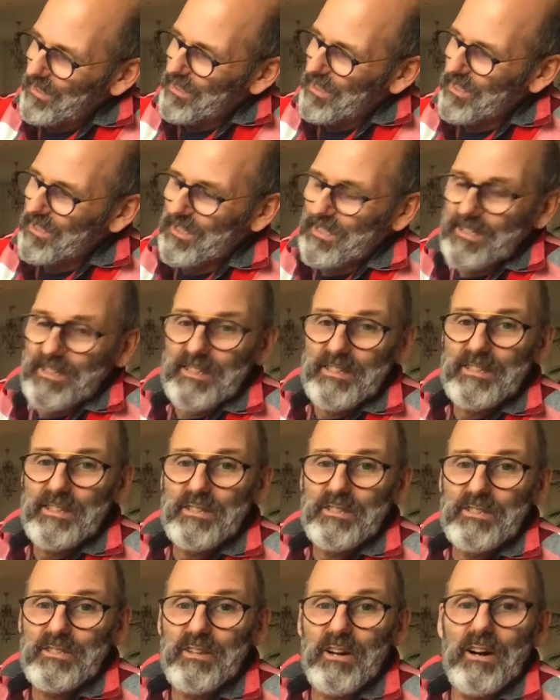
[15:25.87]
is the
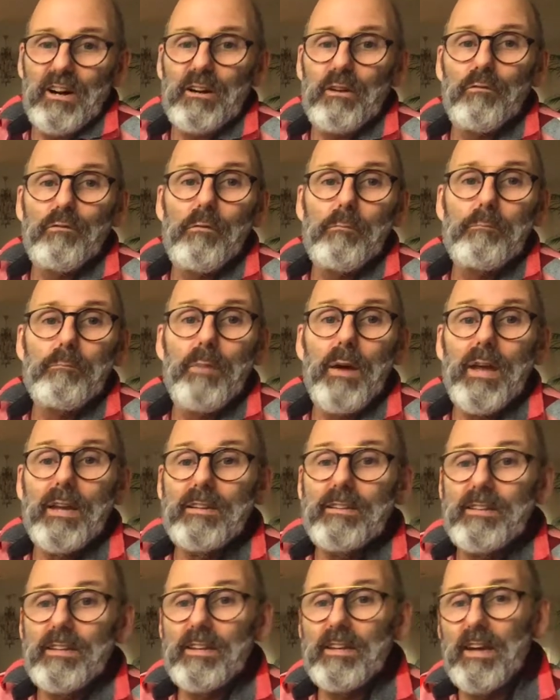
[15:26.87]
start of a
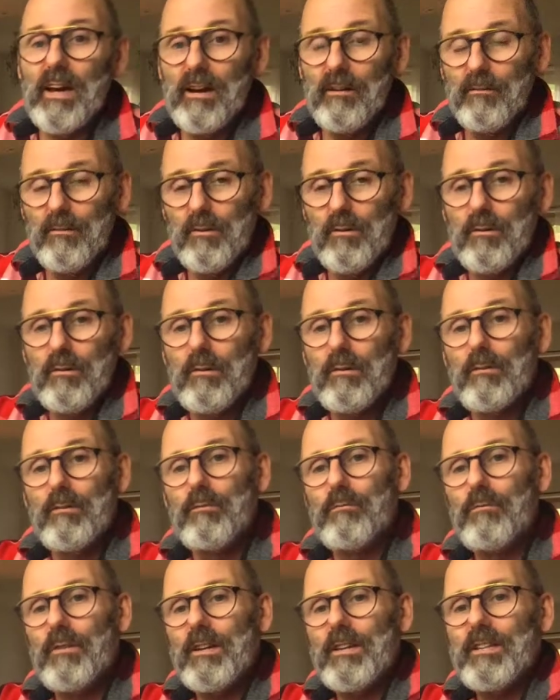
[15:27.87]
painting. I will
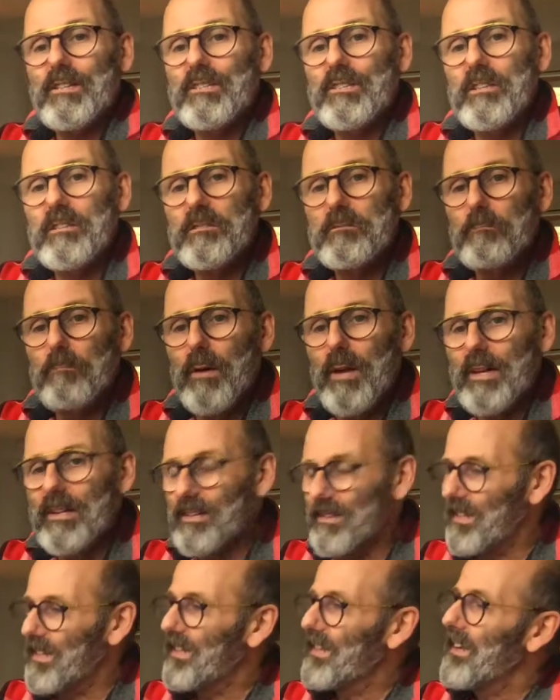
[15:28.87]
finish this
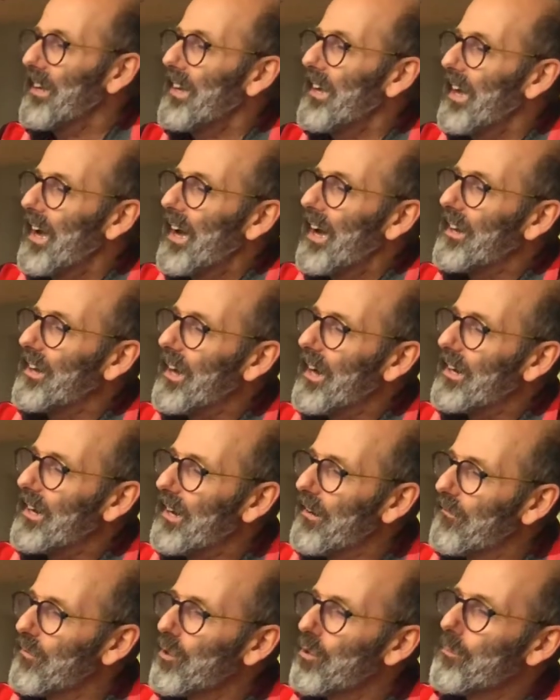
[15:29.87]
painting and then
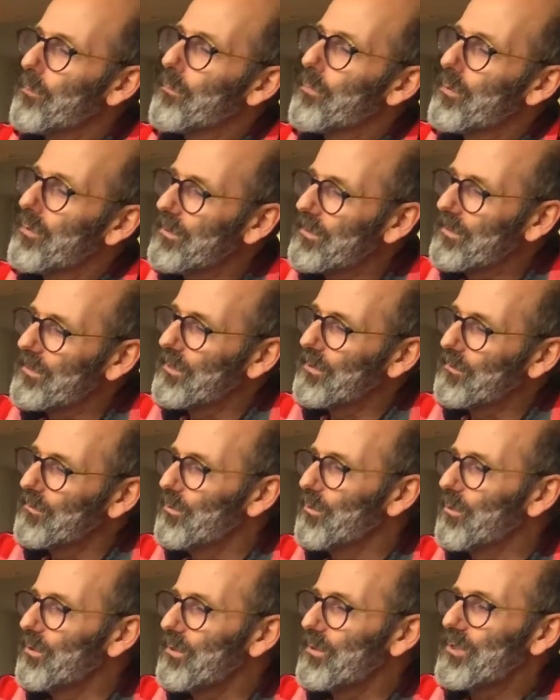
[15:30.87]
I will put the
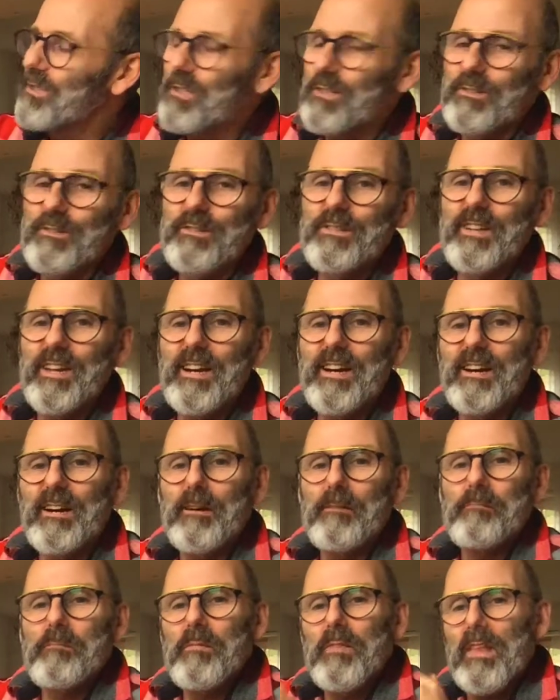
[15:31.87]
runes on
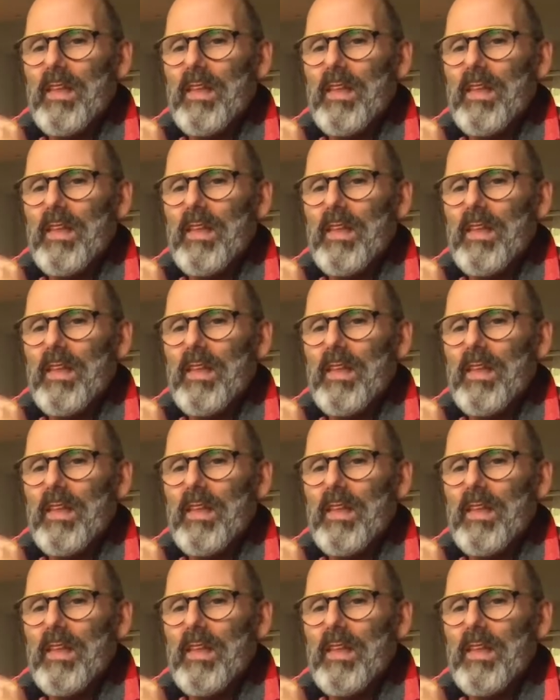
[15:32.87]
there.